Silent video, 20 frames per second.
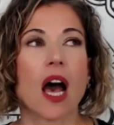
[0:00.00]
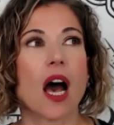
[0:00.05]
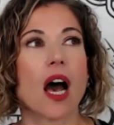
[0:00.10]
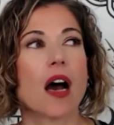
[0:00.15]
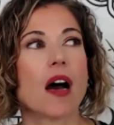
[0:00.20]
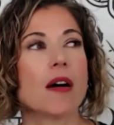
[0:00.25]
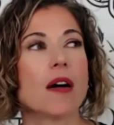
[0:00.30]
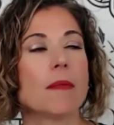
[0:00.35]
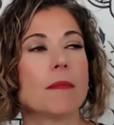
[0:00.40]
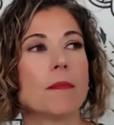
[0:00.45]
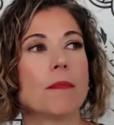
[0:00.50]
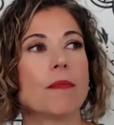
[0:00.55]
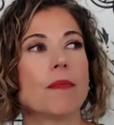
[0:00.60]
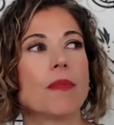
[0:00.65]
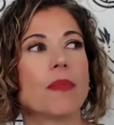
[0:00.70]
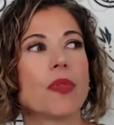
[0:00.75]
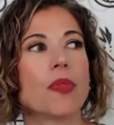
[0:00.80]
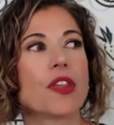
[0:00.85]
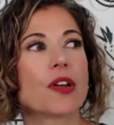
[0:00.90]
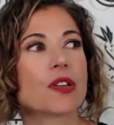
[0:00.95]

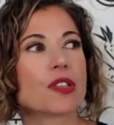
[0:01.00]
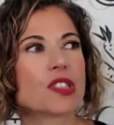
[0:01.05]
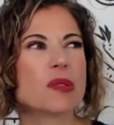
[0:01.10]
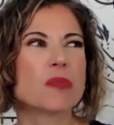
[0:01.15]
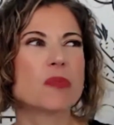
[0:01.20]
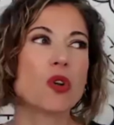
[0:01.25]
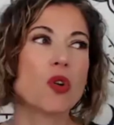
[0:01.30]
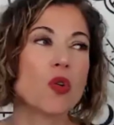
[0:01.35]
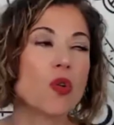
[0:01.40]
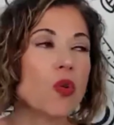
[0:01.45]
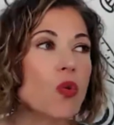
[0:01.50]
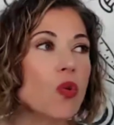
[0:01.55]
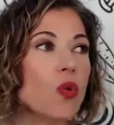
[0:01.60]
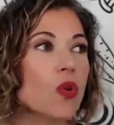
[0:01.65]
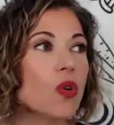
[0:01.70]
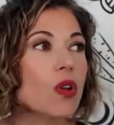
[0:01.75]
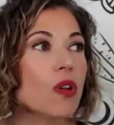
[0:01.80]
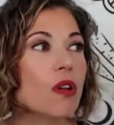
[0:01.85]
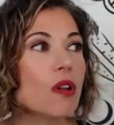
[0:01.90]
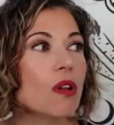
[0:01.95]
Um, there's some
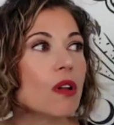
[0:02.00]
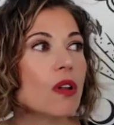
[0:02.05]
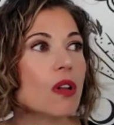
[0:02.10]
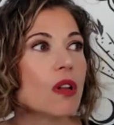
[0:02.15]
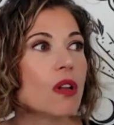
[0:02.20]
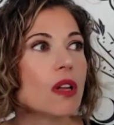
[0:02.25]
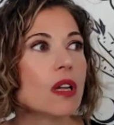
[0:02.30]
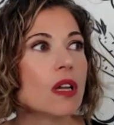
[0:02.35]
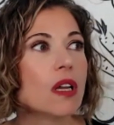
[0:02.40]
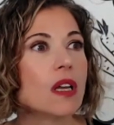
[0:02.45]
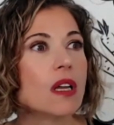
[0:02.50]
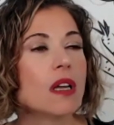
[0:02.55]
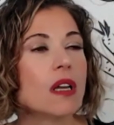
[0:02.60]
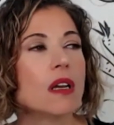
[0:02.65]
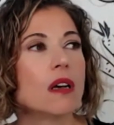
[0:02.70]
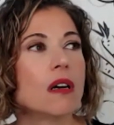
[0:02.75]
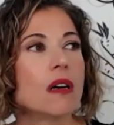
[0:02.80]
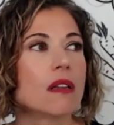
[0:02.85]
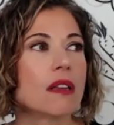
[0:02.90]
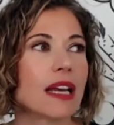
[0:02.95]
cool,
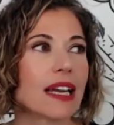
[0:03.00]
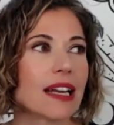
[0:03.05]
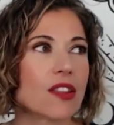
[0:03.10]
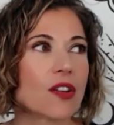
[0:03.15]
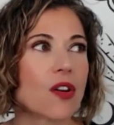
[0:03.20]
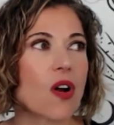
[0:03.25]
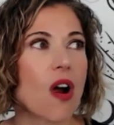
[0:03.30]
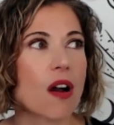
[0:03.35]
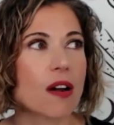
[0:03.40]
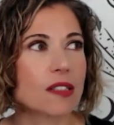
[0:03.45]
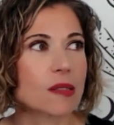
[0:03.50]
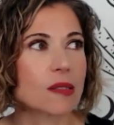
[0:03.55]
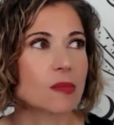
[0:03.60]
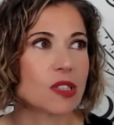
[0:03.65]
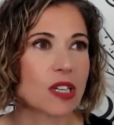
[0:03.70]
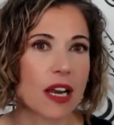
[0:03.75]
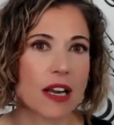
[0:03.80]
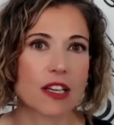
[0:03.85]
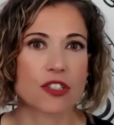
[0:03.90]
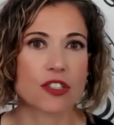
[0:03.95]
like there are some
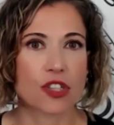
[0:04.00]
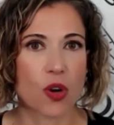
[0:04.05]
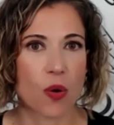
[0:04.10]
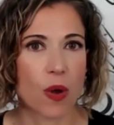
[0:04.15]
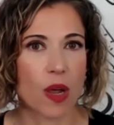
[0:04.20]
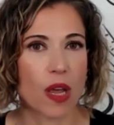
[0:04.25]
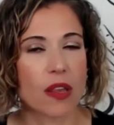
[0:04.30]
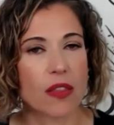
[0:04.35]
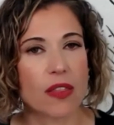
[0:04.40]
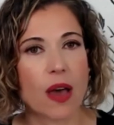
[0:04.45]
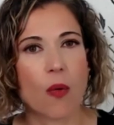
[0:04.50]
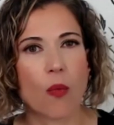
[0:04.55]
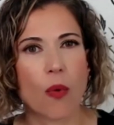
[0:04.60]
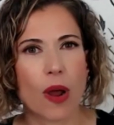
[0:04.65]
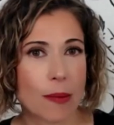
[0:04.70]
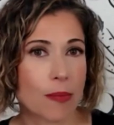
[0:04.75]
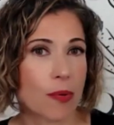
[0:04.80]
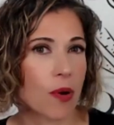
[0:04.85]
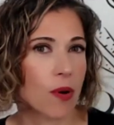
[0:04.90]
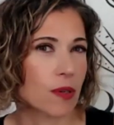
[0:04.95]
studies showing that
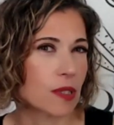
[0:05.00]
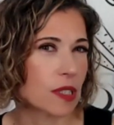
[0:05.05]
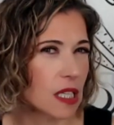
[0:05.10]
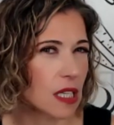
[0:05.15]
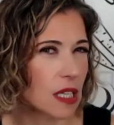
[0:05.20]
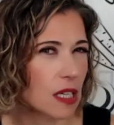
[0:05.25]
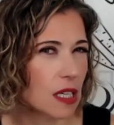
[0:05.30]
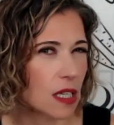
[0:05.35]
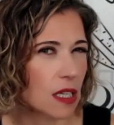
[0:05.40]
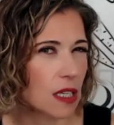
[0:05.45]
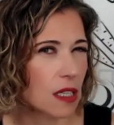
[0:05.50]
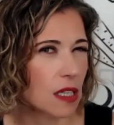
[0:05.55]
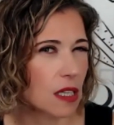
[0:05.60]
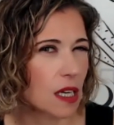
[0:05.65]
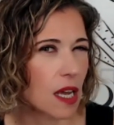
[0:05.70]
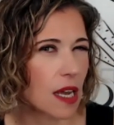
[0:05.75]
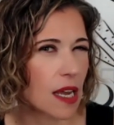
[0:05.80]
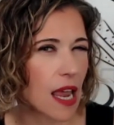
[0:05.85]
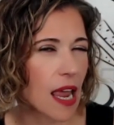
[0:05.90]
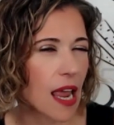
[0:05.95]
whey
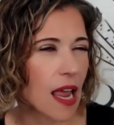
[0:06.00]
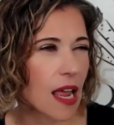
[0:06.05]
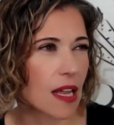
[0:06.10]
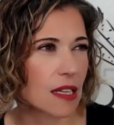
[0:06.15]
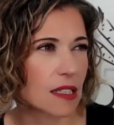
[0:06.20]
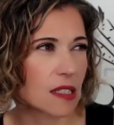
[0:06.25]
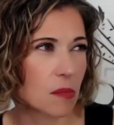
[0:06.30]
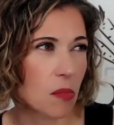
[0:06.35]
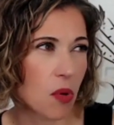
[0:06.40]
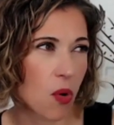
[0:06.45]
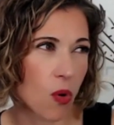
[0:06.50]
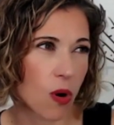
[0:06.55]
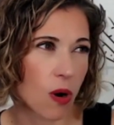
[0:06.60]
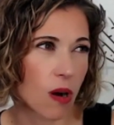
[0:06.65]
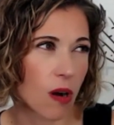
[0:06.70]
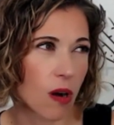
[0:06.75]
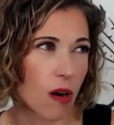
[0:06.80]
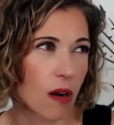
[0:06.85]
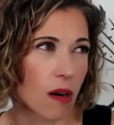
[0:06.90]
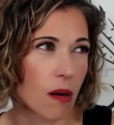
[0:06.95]
protein can
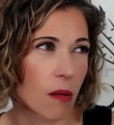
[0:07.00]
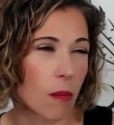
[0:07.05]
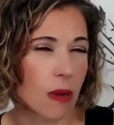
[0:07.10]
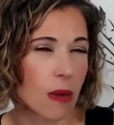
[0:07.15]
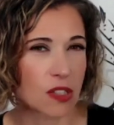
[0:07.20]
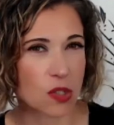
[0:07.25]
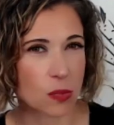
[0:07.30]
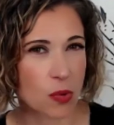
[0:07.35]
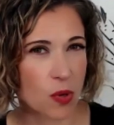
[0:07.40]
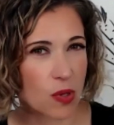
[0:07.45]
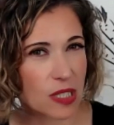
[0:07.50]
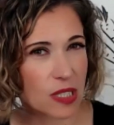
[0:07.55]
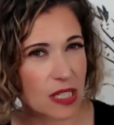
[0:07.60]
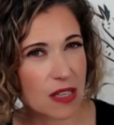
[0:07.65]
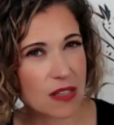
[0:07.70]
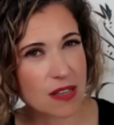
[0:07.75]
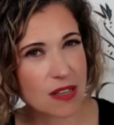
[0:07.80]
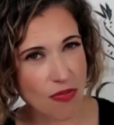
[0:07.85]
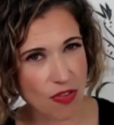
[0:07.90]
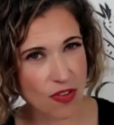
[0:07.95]
support muscle
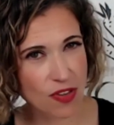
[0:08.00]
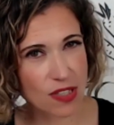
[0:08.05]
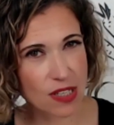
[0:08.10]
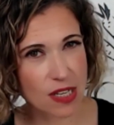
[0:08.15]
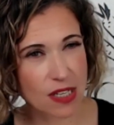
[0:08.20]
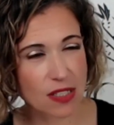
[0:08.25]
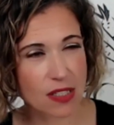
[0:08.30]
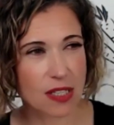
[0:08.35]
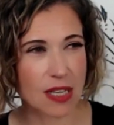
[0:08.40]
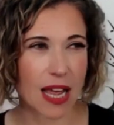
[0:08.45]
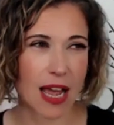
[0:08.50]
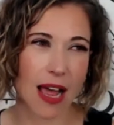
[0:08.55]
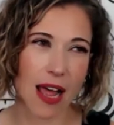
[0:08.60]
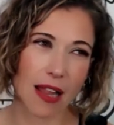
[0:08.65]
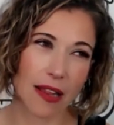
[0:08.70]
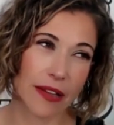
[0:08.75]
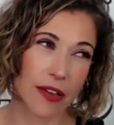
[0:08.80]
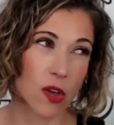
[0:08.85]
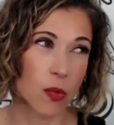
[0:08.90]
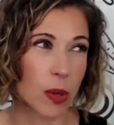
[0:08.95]
protein synthesis
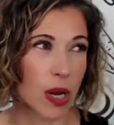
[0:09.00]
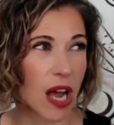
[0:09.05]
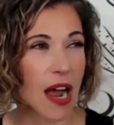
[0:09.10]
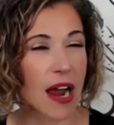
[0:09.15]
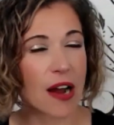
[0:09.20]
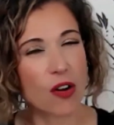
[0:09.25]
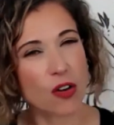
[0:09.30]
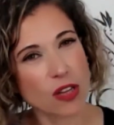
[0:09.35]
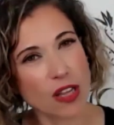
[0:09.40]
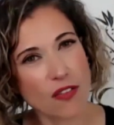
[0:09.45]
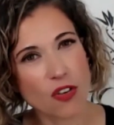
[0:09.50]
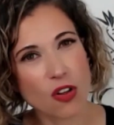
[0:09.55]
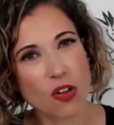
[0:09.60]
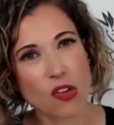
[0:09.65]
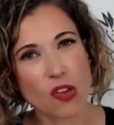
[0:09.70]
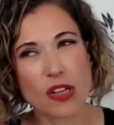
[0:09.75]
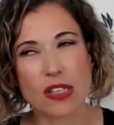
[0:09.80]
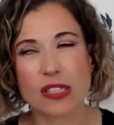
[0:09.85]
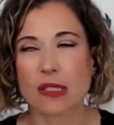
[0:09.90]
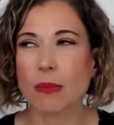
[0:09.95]
a little bit higher
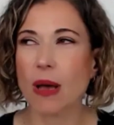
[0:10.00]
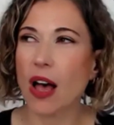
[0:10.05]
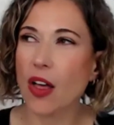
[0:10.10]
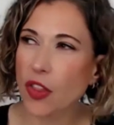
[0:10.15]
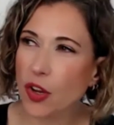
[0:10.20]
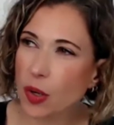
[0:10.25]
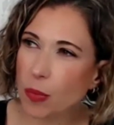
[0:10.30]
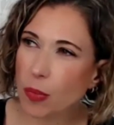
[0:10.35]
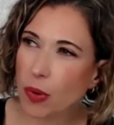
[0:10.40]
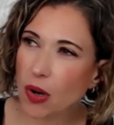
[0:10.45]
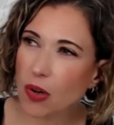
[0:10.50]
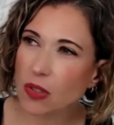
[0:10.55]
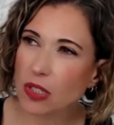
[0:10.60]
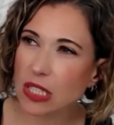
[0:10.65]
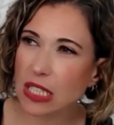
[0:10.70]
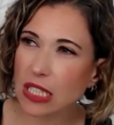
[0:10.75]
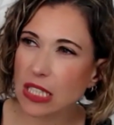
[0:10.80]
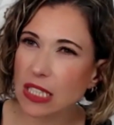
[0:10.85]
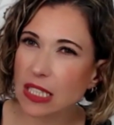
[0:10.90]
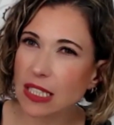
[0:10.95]
level than some other
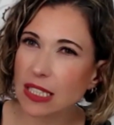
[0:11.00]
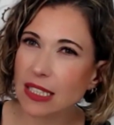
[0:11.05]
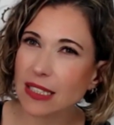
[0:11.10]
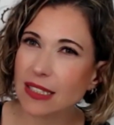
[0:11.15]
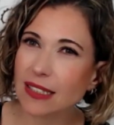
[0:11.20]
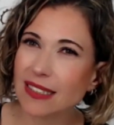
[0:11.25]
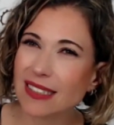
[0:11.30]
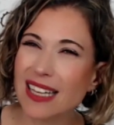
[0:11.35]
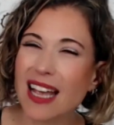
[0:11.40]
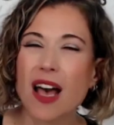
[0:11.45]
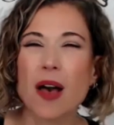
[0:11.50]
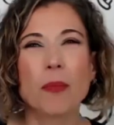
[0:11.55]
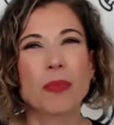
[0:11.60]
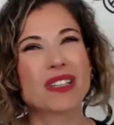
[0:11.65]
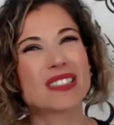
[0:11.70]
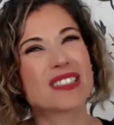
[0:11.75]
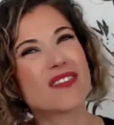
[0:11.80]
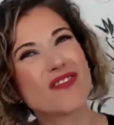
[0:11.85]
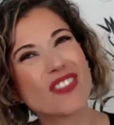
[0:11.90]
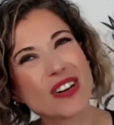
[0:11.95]
proteins,
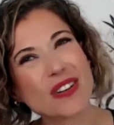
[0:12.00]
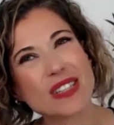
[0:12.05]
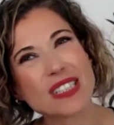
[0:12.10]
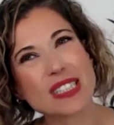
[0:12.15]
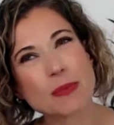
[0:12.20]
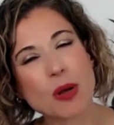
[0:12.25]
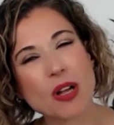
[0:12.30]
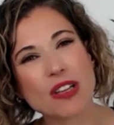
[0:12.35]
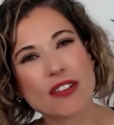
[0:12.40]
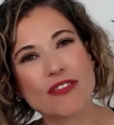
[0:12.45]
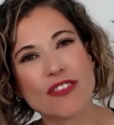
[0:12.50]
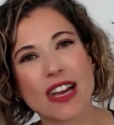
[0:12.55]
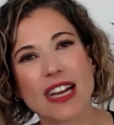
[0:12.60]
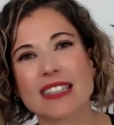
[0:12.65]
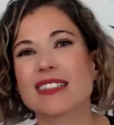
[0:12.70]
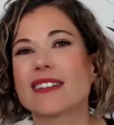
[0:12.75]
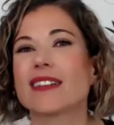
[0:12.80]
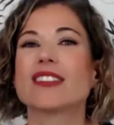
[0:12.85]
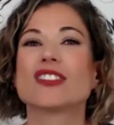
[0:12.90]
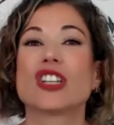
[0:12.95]
but it's a very small
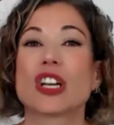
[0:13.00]
effect.